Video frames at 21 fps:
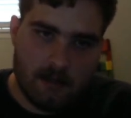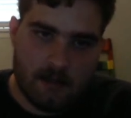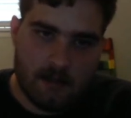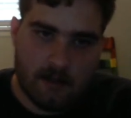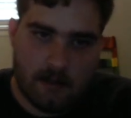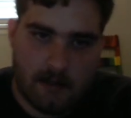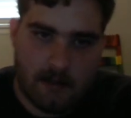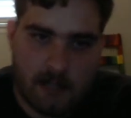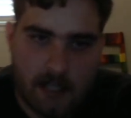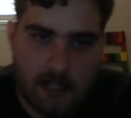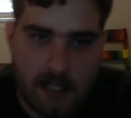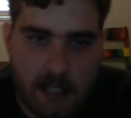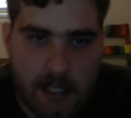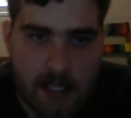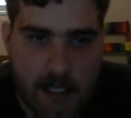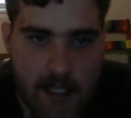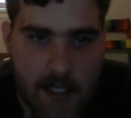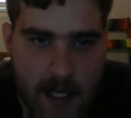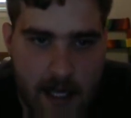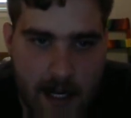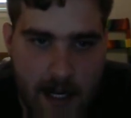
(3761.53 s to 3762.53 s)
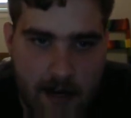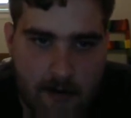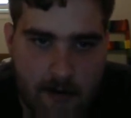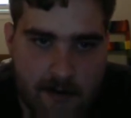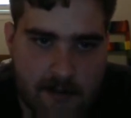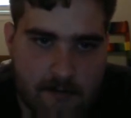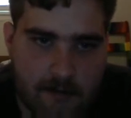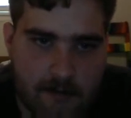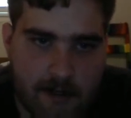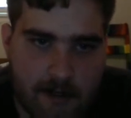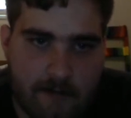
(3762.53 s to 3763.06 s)
the
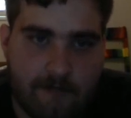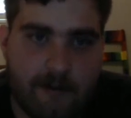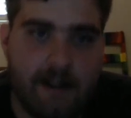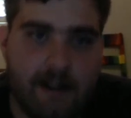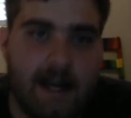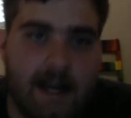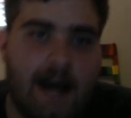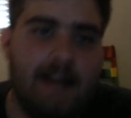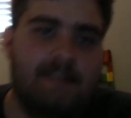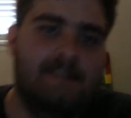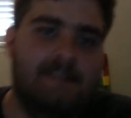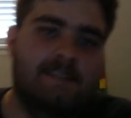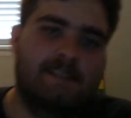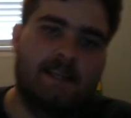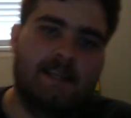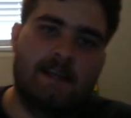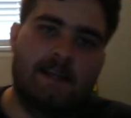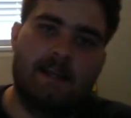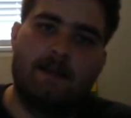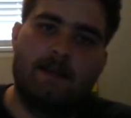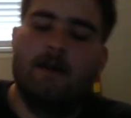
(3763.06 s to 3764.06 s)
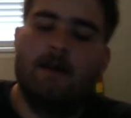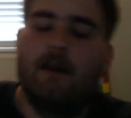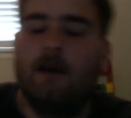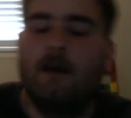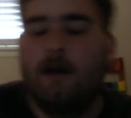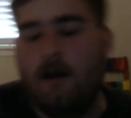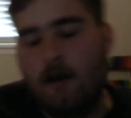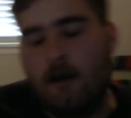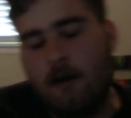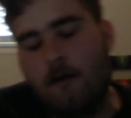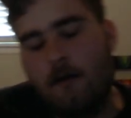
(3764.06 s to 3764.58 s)
Forgotten City.
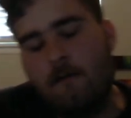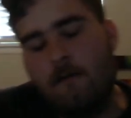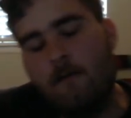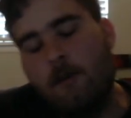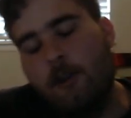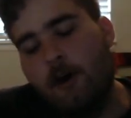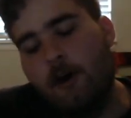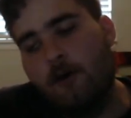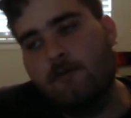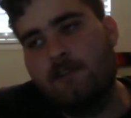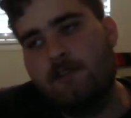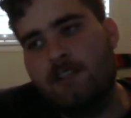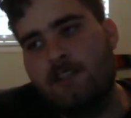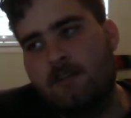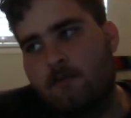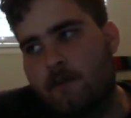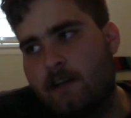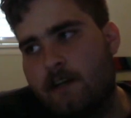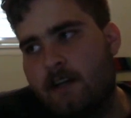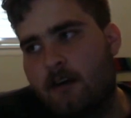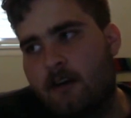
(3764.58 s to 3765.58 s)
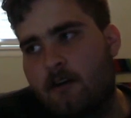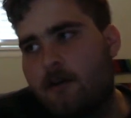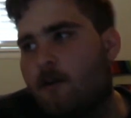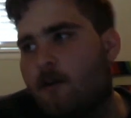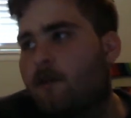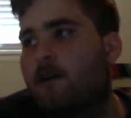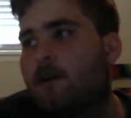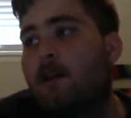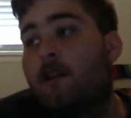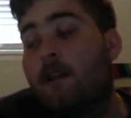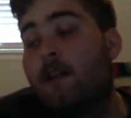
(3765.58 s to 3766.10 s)
Those 3 are
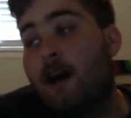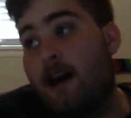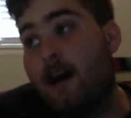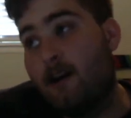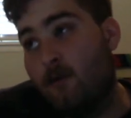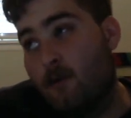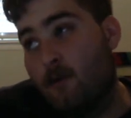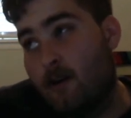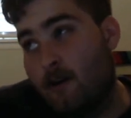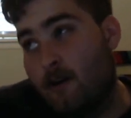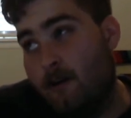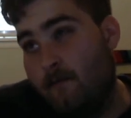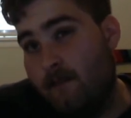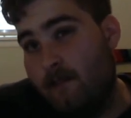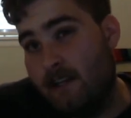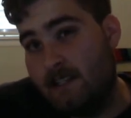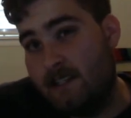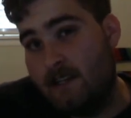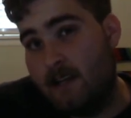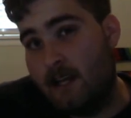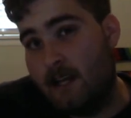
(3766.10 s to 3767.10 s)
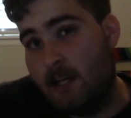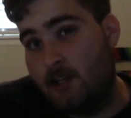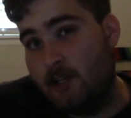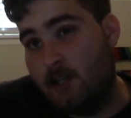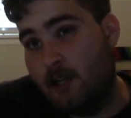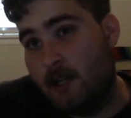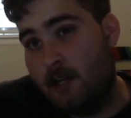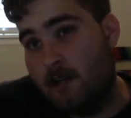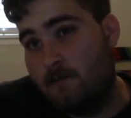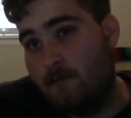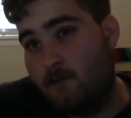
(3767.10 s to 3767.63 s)
all clockwork investigation
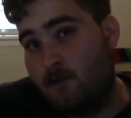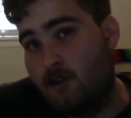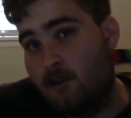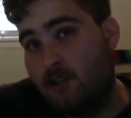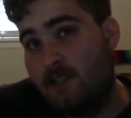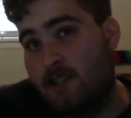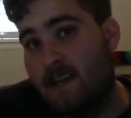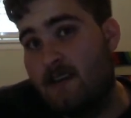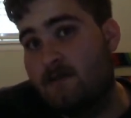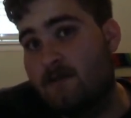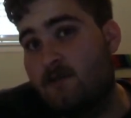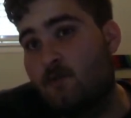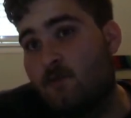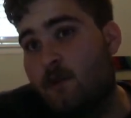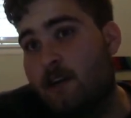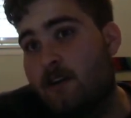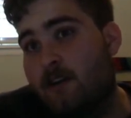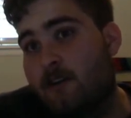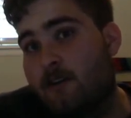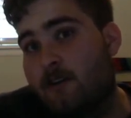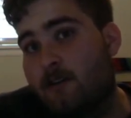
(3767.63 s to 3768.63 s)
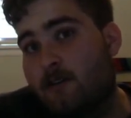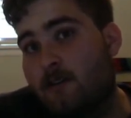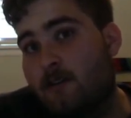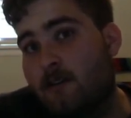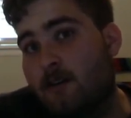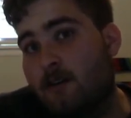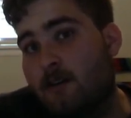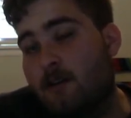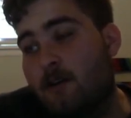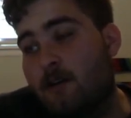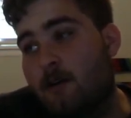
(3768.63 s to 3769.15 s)
games, which sounds weird,
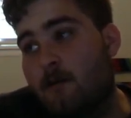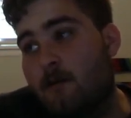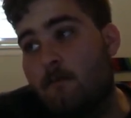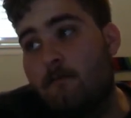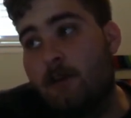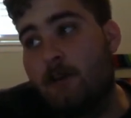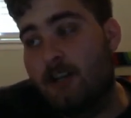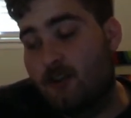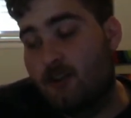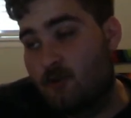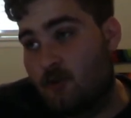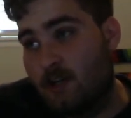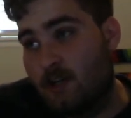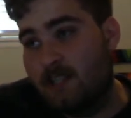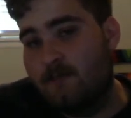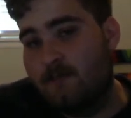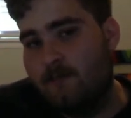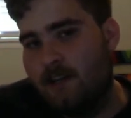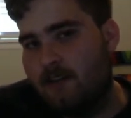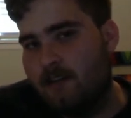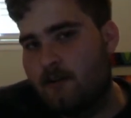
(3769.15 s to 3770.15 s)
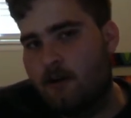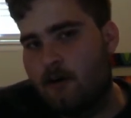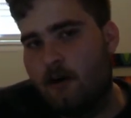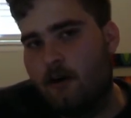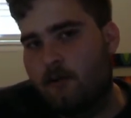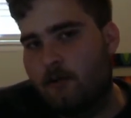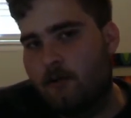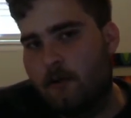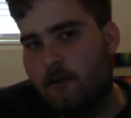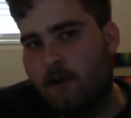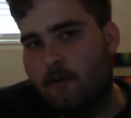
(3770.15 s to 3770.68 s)
but trust me, they're all
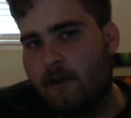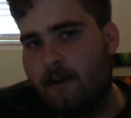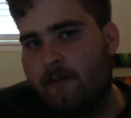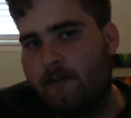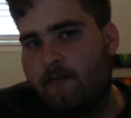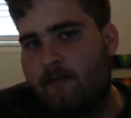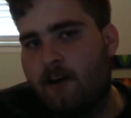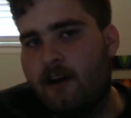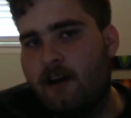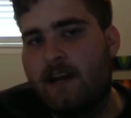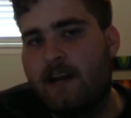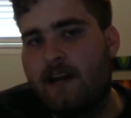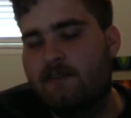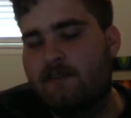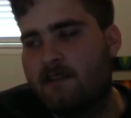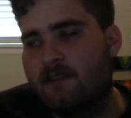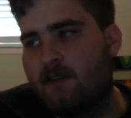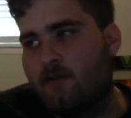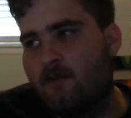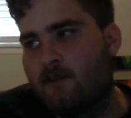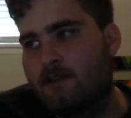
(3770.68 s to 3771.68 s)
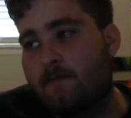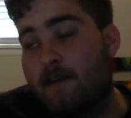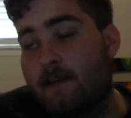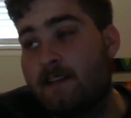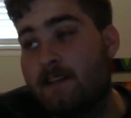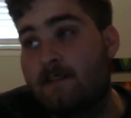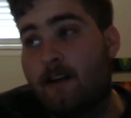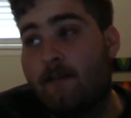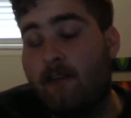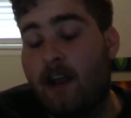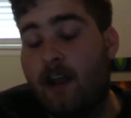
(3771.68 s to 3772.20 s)
3 really fun. Elsinore is
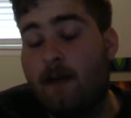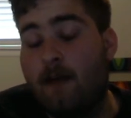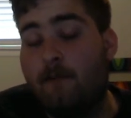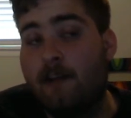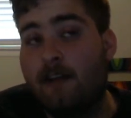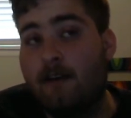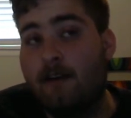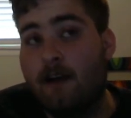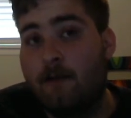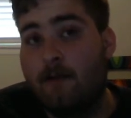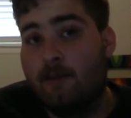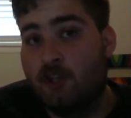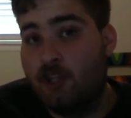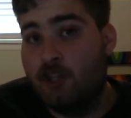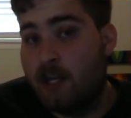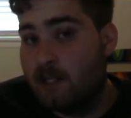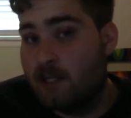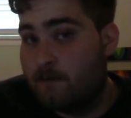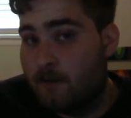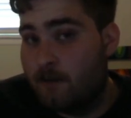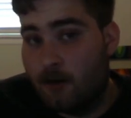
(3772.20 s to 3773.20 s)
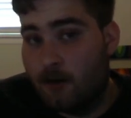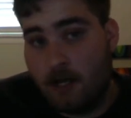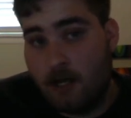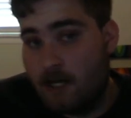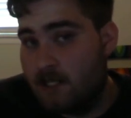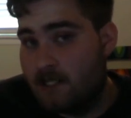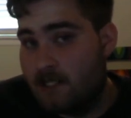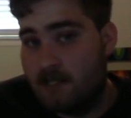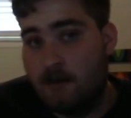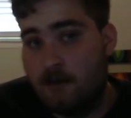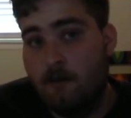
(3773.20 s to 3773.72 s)
based off Hamlet, and I'm a Shakespeare
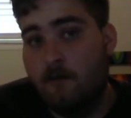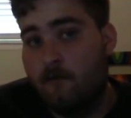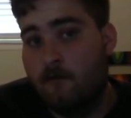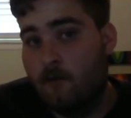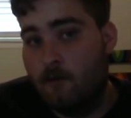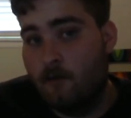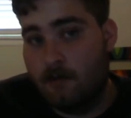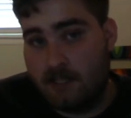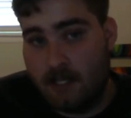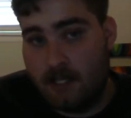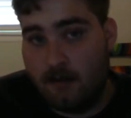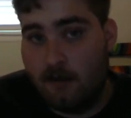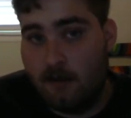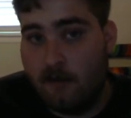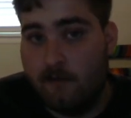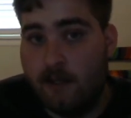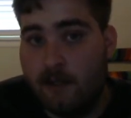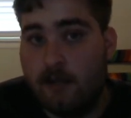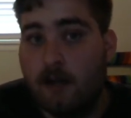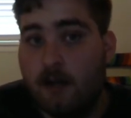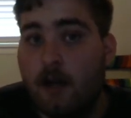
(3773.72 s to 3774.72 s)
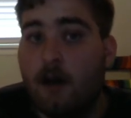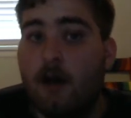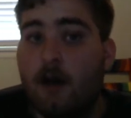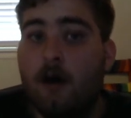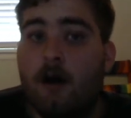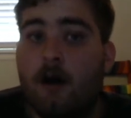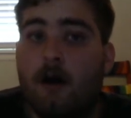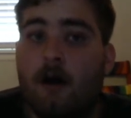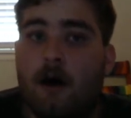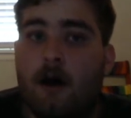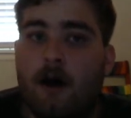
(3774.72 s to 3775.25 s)
nut, so of course I love it.
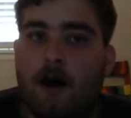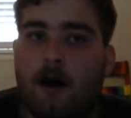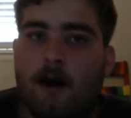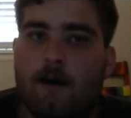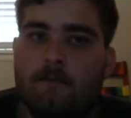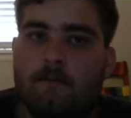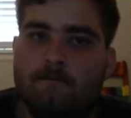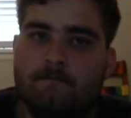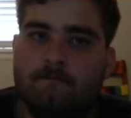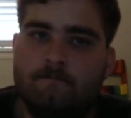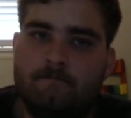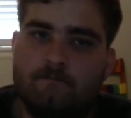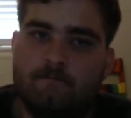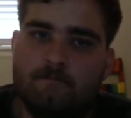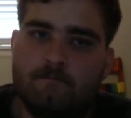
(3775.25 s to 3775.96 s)
The